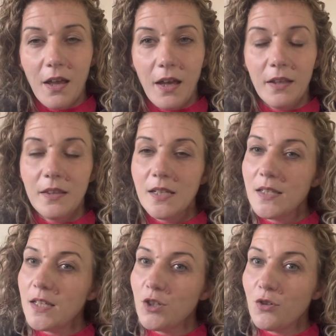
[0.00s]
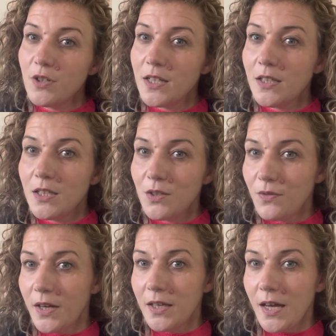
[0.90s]
and this is your daily
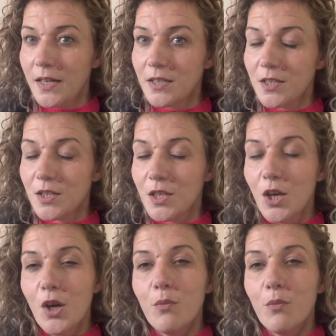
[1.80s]
divine guidance,